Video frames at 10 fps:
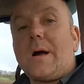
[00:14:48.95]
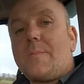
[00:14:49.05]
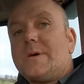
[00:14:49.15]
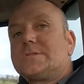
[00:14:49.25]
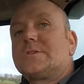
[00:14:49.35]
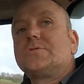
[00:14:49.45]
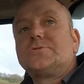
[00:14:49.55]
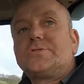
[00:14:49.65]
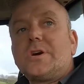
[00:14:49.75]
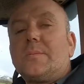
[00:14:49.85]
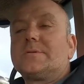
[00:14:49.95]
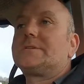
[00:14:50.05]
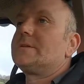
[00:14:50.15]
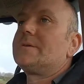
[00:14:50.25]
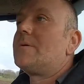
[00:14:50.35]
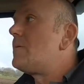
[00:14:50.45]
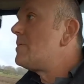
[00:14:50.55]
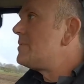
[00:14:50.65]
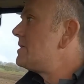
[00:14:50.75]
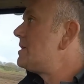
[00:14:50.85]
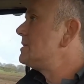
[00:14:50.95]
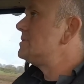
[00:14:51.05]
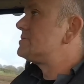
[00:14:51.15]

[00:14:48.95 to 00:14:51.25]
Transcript: plough, makes a good job. I tell you what, when we all